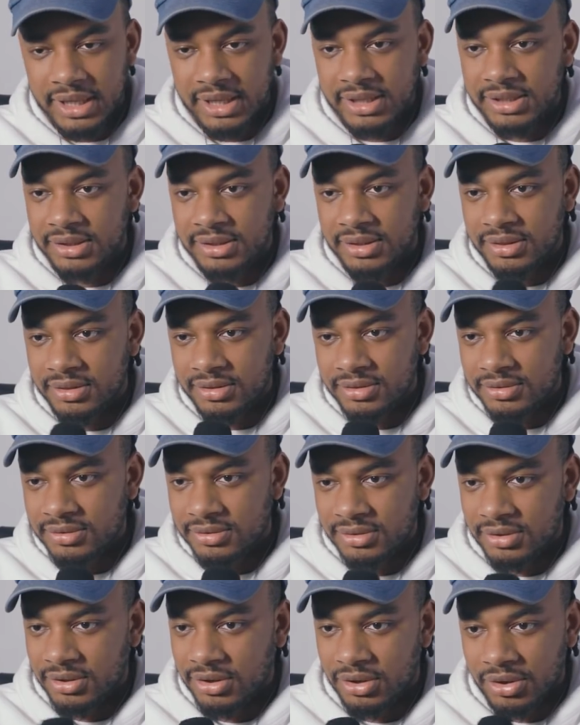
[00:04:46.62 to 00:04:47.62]
they
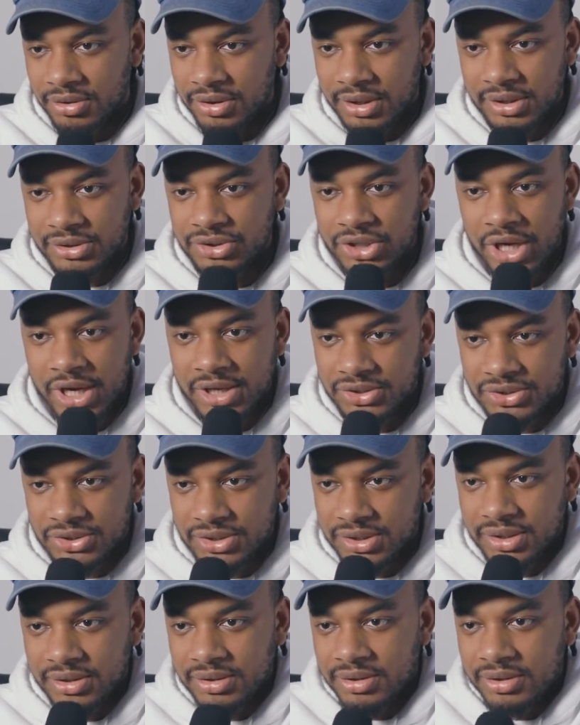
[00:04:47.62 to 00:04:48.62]

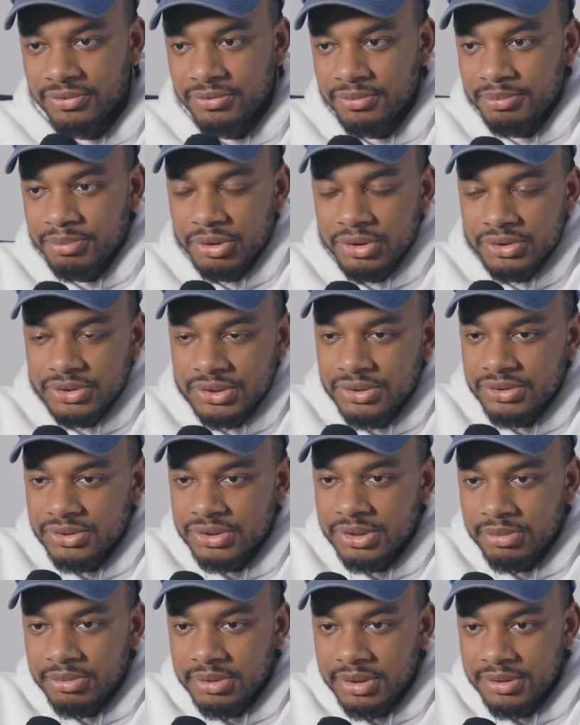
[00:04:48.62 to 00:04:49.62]
changed a different person or
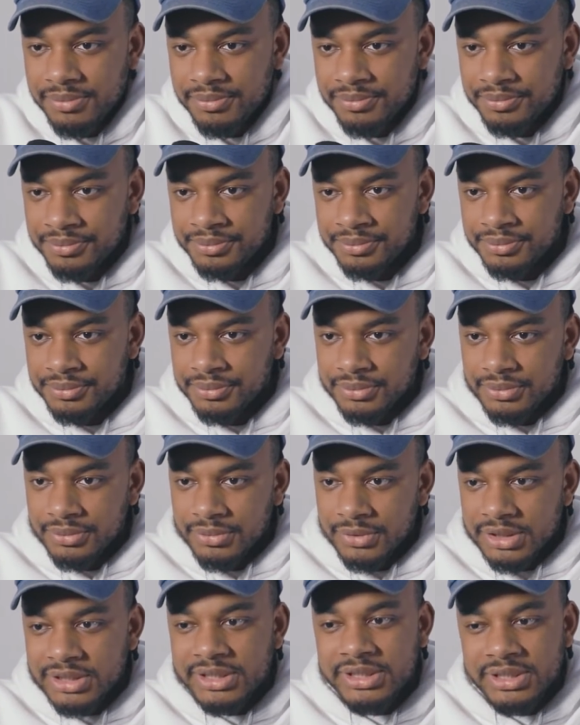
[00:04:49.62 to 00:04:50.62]
something?
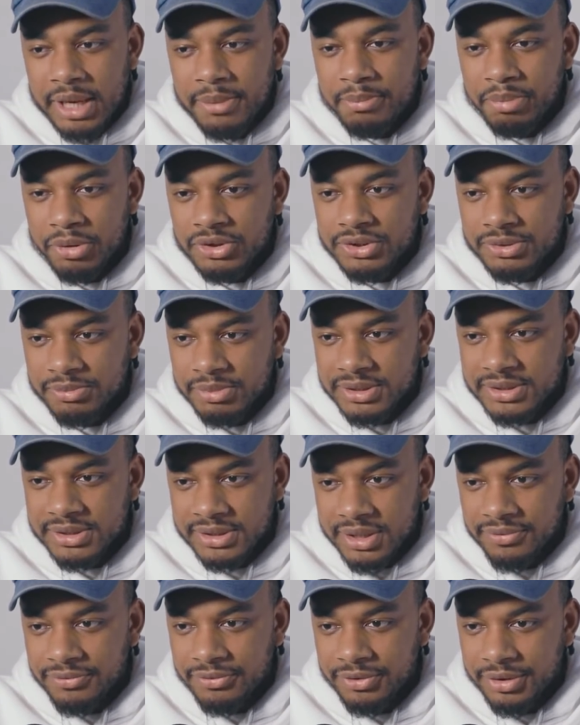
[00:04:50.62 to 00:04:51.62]
It's the same person, but it's
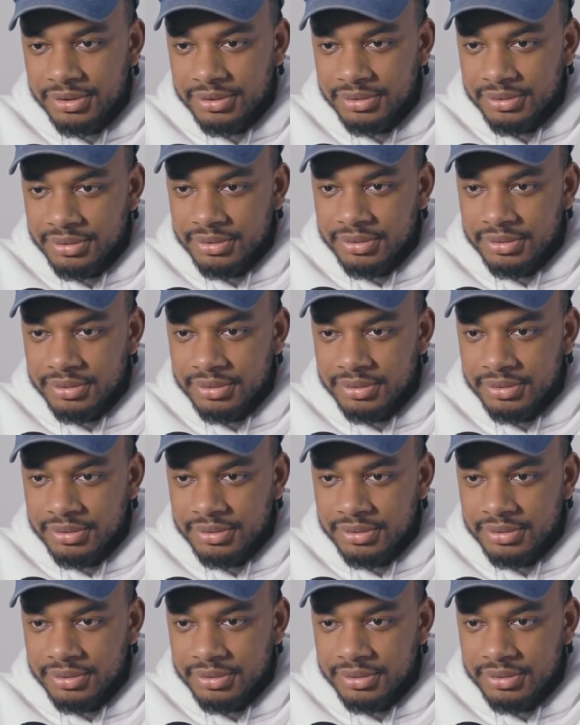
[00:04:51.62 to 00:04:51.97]
different.